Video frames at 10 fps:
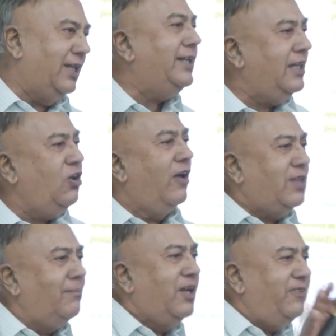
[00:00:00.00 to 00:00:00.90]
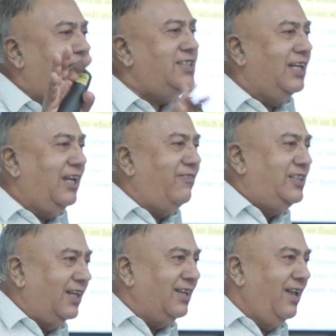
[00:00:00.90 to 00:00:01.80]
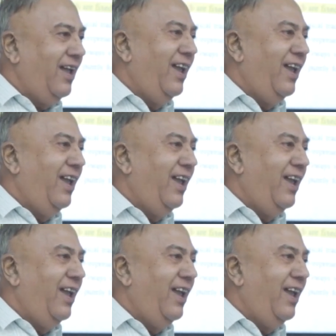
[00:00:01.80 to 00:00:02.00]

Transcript: That is, you have some differential equation